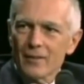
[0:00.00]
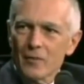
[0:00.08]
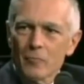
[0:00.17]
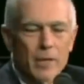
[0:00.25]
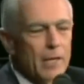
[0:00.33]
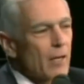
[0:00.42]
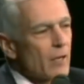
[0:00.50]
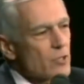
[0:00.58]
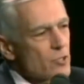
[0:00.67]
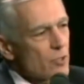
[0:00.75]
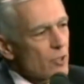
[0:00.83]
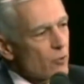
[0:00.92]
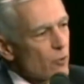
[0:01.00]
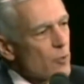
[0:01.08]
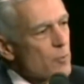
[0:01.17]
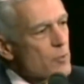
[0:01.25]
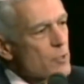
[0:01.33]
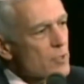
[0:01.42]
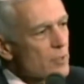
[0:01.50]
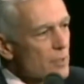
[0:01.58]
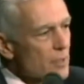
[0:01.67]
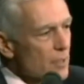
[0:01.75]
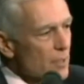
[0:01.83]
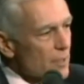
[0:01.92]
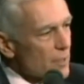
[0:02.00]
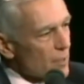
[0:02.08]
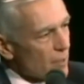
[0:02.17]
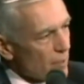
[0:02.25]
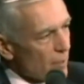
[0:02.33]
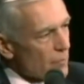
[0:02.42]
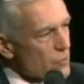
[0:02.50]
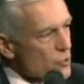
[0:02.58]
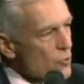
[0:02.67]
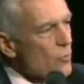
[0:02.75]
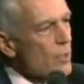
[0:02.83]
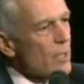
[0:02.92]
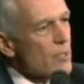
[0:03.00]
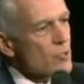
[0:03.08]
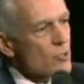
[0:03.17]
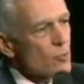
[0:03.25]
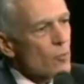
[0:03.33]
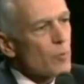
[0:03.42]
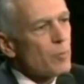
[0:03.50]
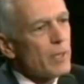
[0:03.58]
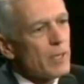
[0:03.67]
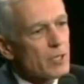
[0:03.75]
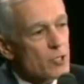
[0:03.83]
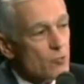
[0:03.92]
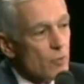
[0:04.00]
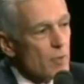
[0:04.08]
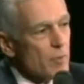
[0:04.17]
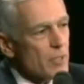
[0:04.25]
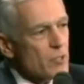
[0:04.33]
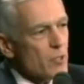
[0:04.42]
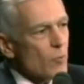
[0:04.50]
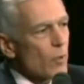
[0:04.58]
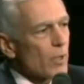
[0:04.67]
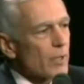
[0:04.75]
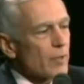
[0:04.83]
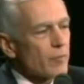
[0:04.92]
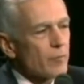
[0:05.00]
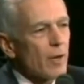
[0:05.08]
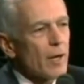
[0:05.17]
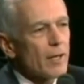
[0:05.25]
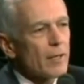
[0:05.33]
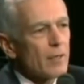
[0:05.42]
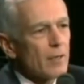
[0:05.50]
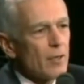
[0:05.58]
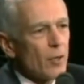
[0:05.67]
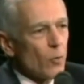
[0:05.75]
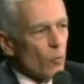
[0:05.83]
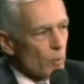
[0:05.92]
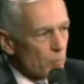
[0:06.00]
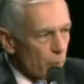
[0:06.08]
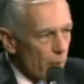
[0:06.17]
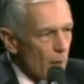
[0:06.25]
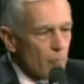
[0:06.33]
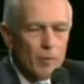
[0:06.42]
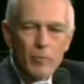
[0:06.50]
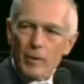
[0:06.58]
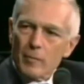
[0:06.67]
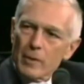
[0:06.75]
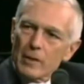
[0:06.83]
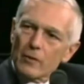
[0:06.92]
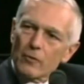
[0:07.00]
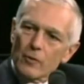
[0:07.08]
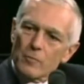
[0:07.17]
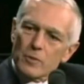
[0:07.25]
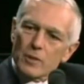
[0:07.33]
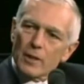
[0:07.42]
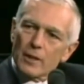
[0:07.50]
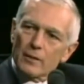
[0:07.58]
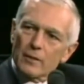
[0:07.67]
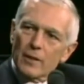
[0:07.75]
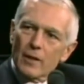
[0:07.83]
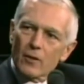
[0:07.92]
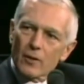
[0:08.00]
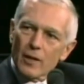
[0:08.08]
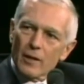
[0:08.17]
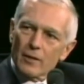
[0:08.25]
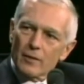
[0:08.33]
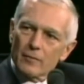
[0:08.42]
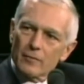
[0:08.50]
Because the groups of Sunnis who would be extremists and willing to fight would probably be the groups connected to Al-Qaeda.